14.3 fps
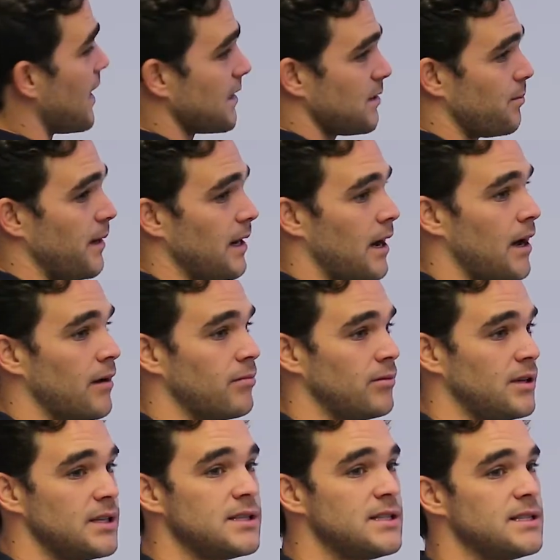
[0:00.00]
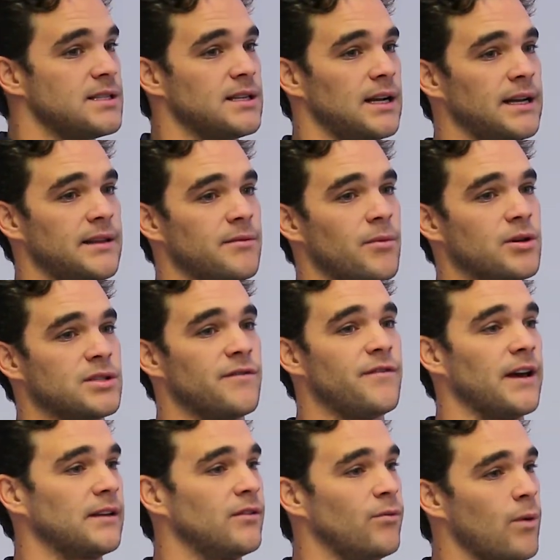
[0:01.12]
that's been consistently the most
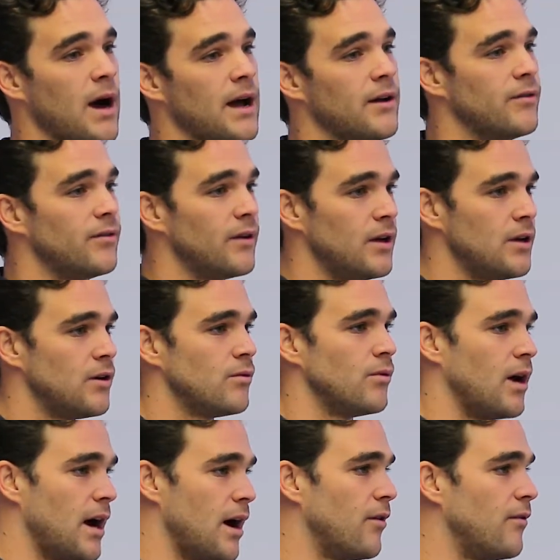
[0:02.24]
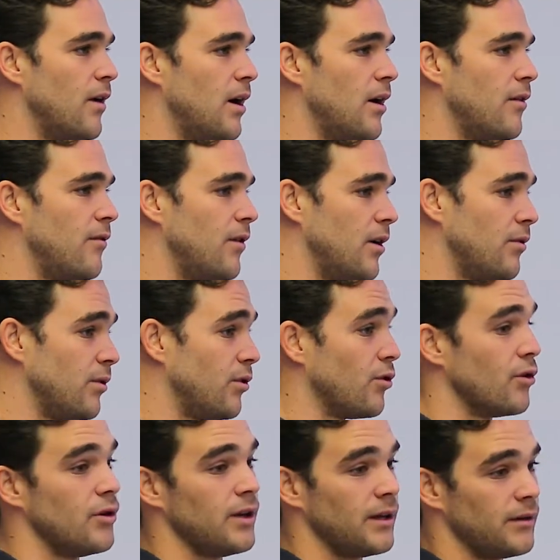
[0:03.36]
effective way of
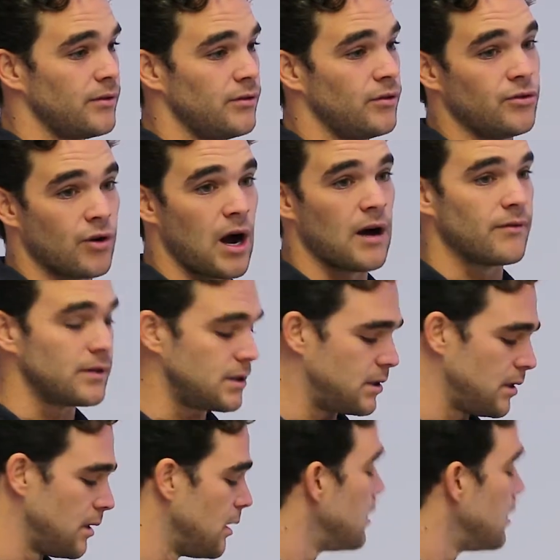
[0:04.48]
recruiting new drivers